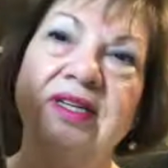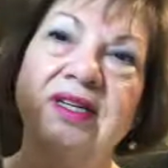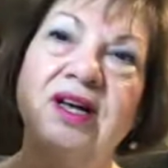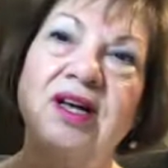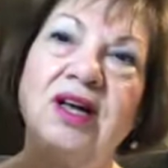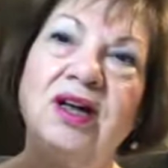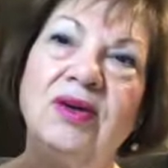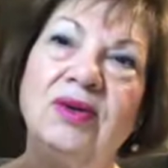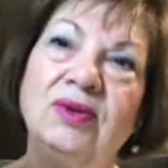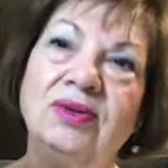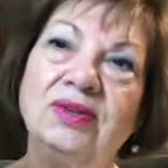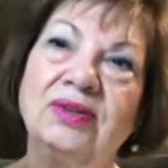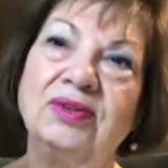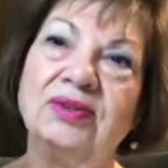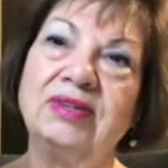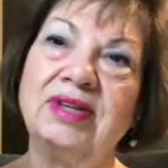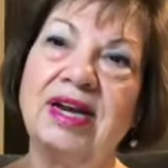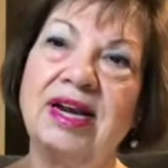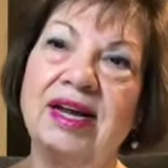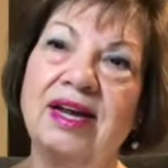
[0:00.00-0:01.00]
holder
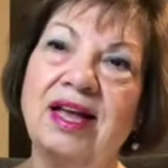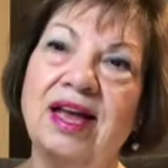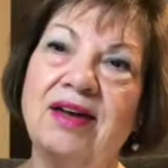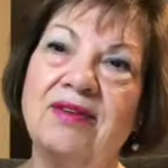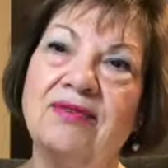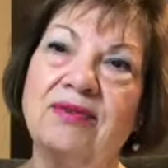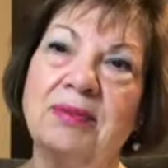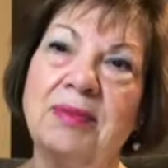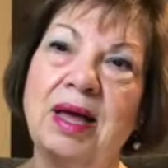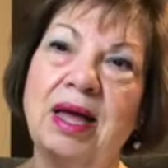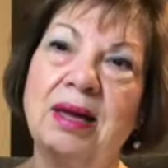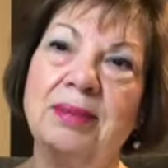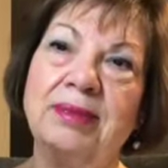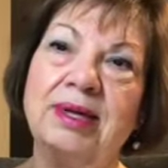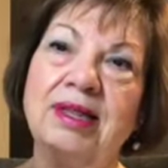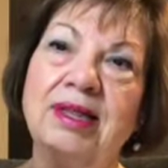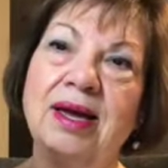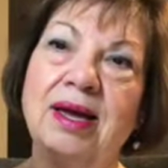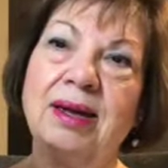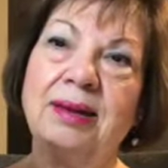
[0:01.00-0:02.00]
that I got from Hobby
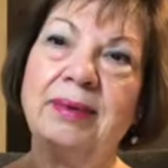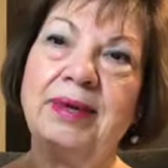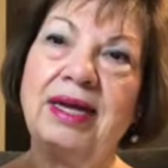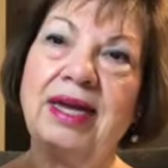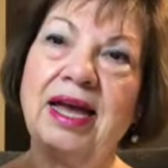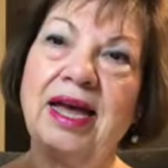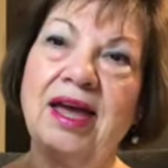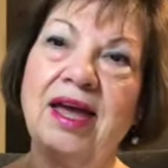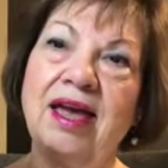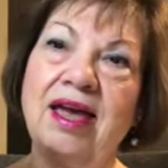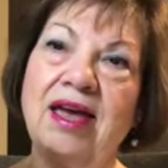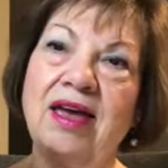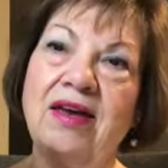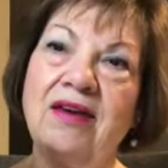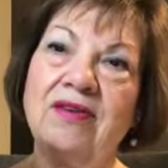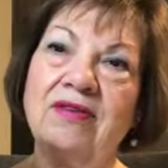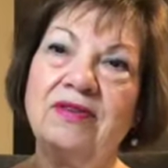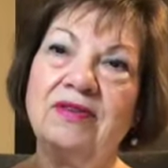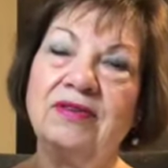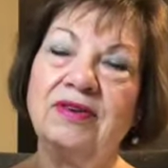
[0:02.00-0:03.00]
Lobby. I
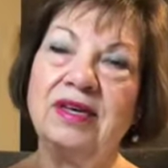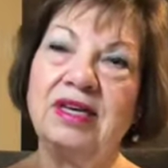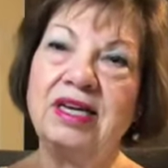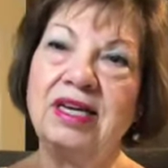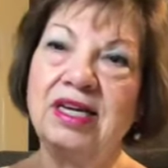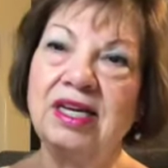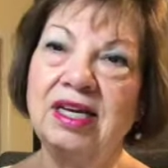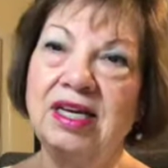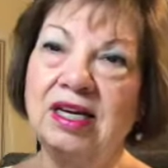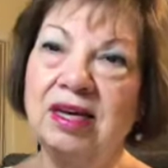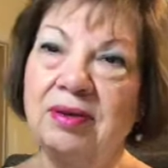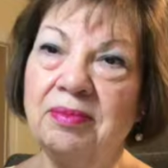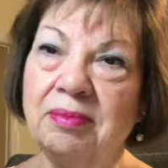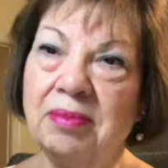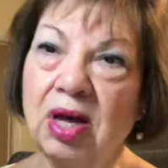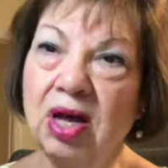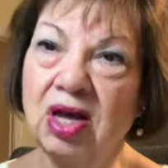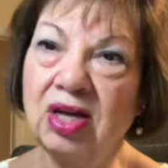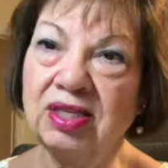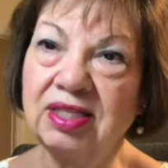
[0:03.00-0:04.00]
have
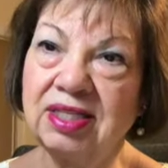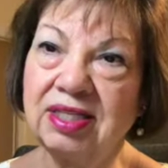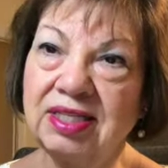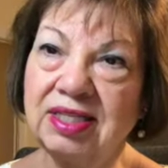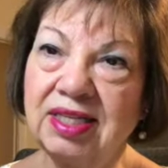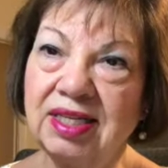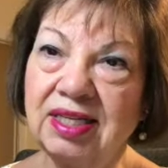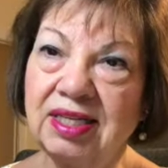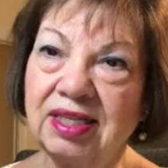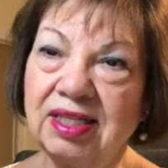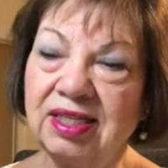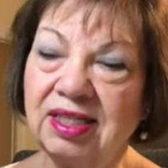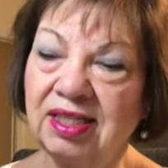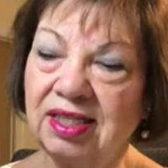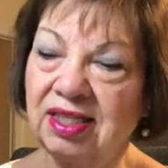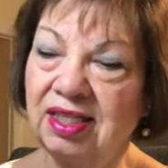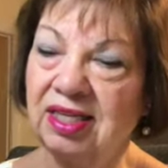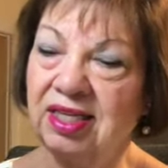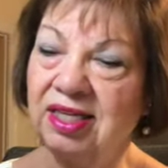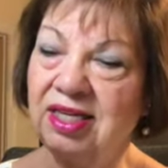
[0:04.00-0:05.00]
moss
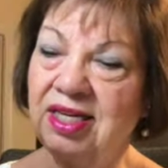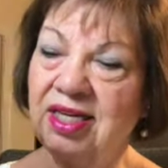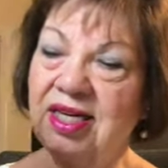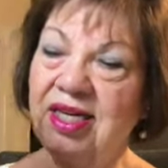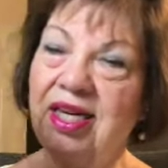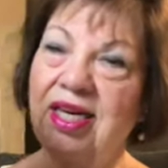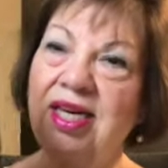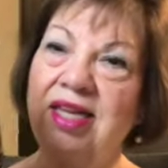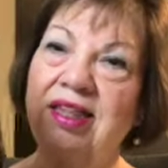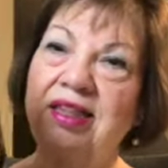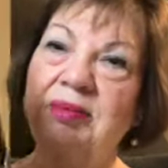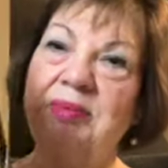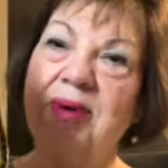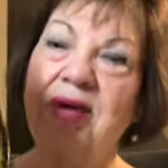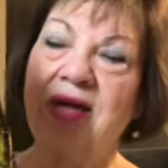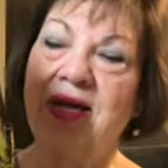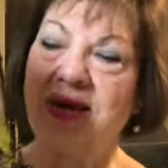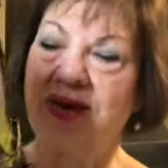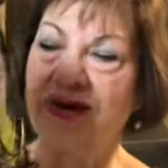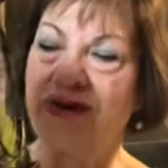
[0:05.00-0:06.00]
in the
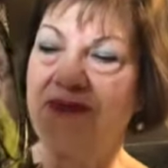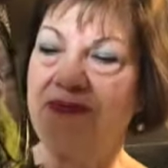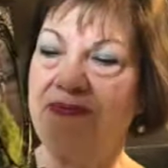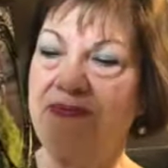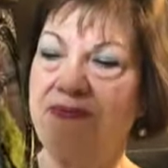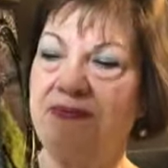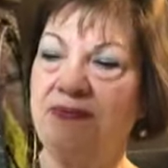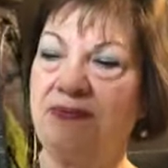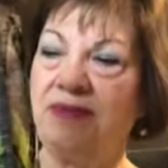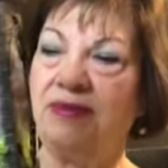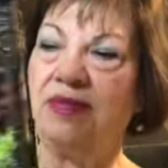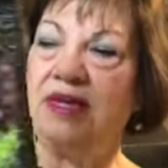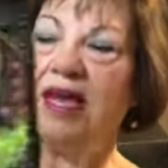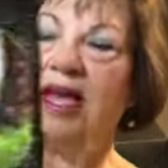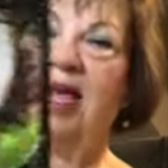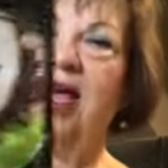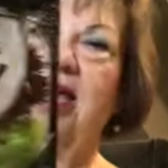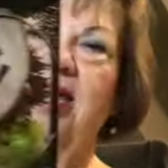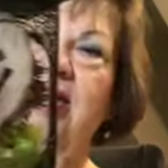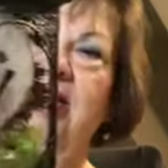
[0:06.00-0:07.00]
bottom,
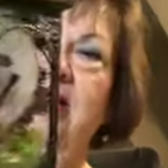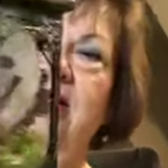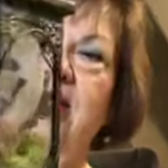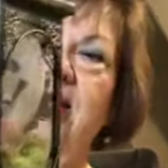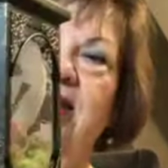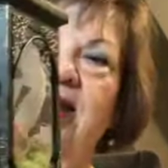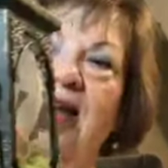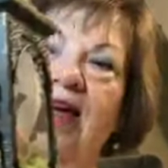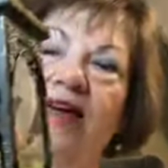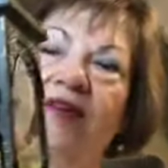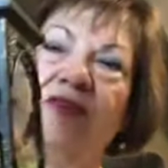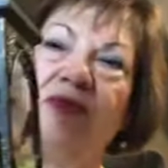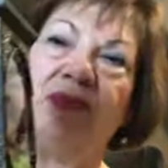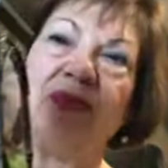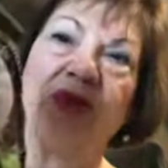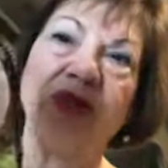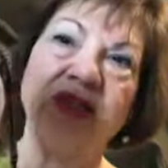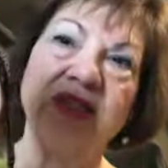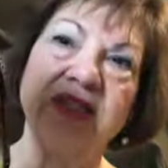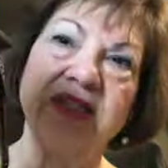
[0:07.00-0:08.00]
and then I've
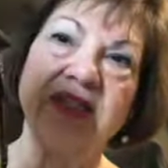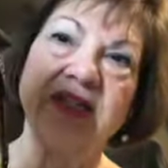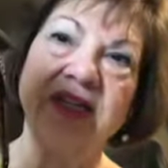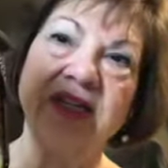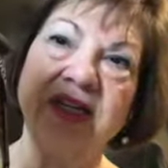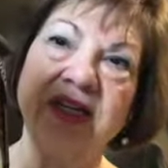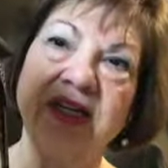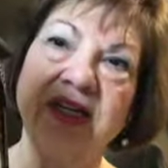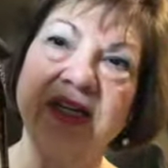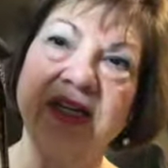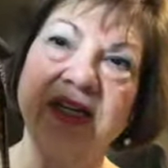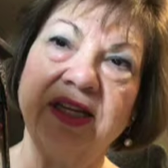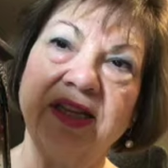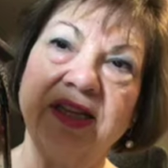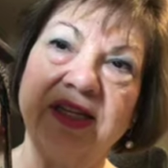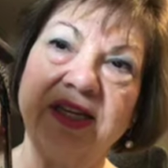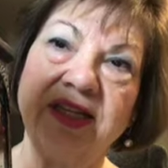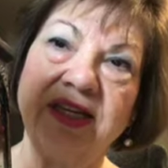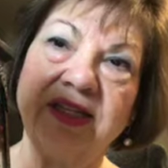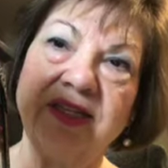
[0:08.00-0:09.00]
put
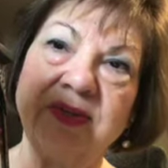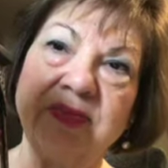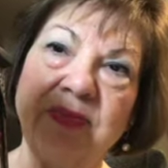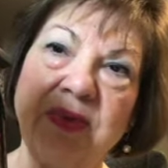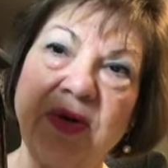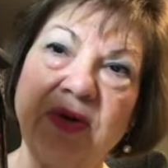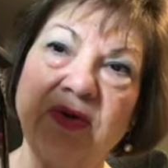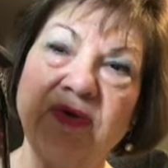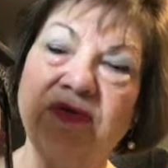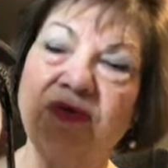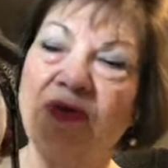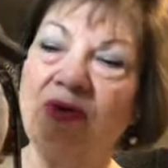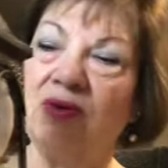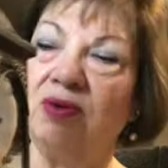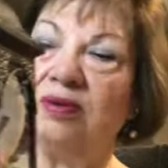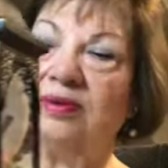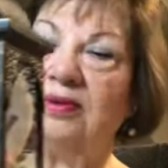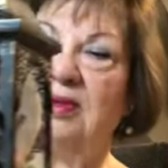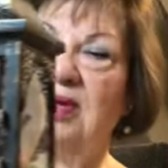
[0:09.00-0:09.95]
these beautiful